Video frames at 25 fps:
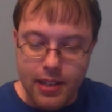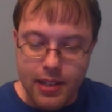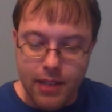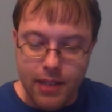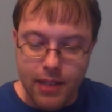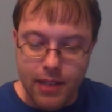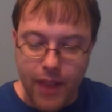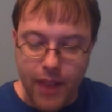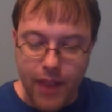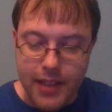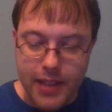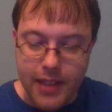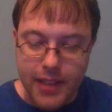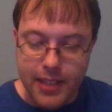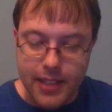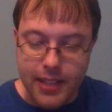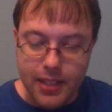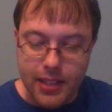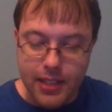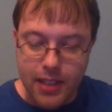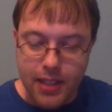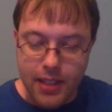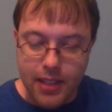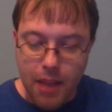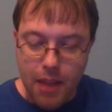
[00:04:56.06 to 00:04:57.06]

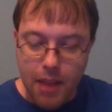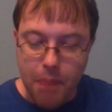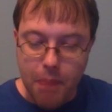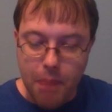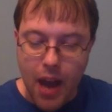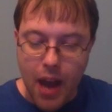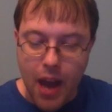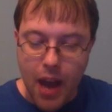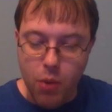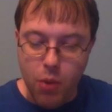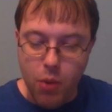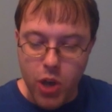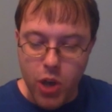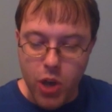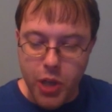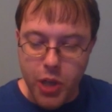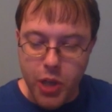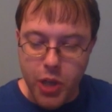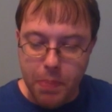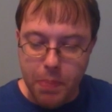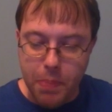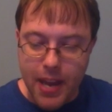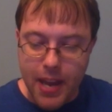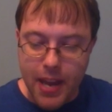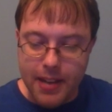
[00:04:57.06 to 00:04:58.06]
devices by
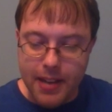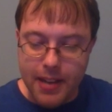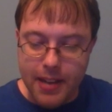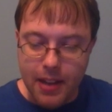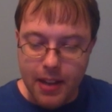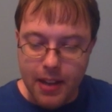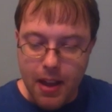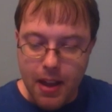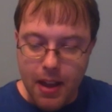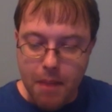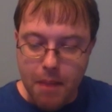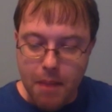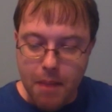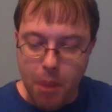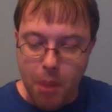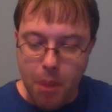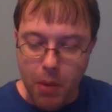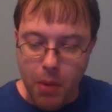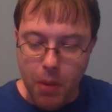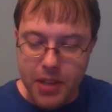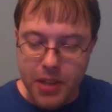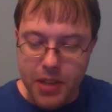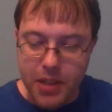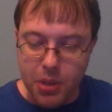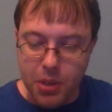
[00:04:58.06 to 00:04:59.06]
worshiping
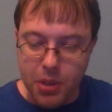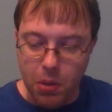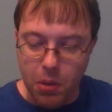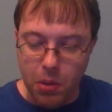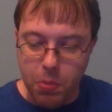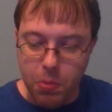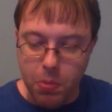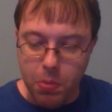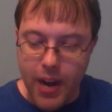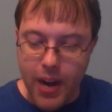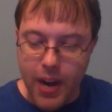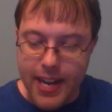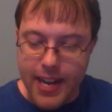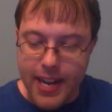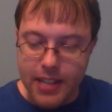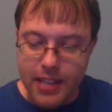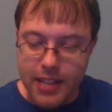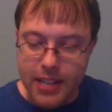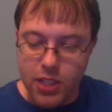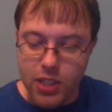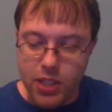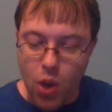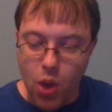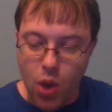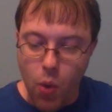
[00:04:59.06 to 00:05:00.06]
parental
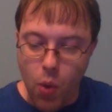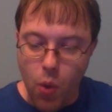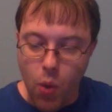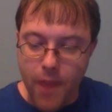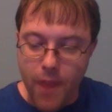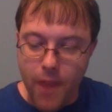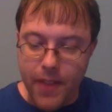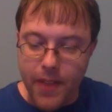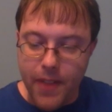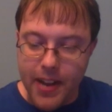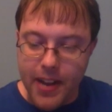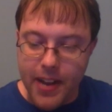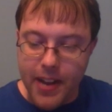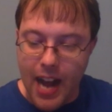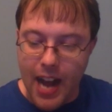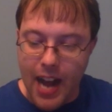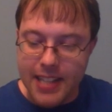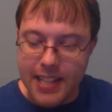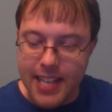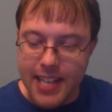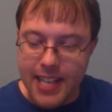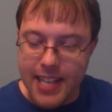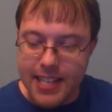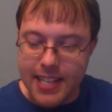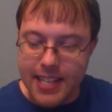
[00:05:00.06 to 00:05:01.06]
ratings with
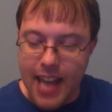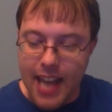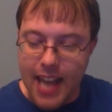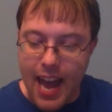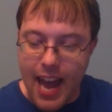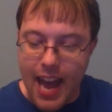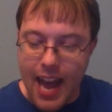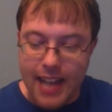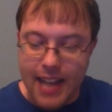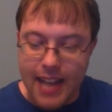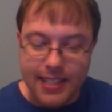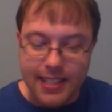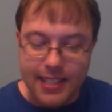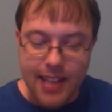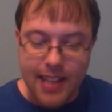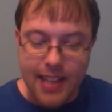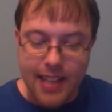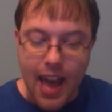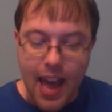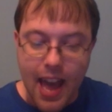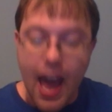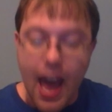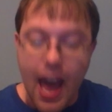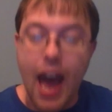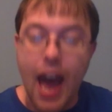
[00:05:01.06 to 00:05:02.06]
content as
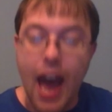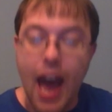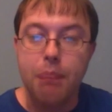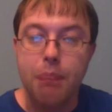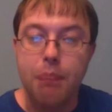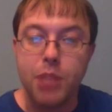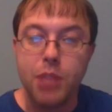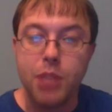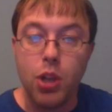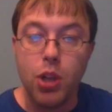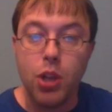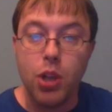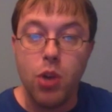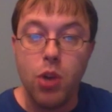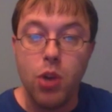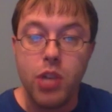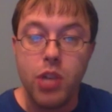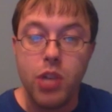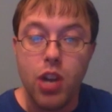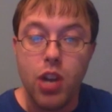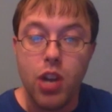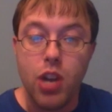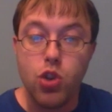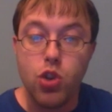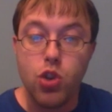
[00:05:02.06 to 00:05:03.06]

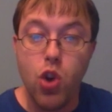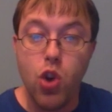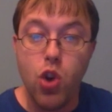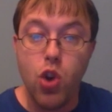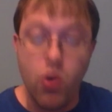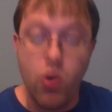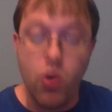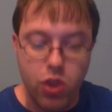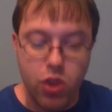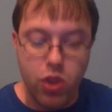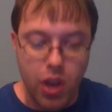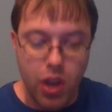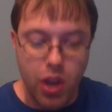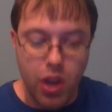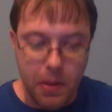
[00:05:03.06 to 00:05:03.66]
absolute truth.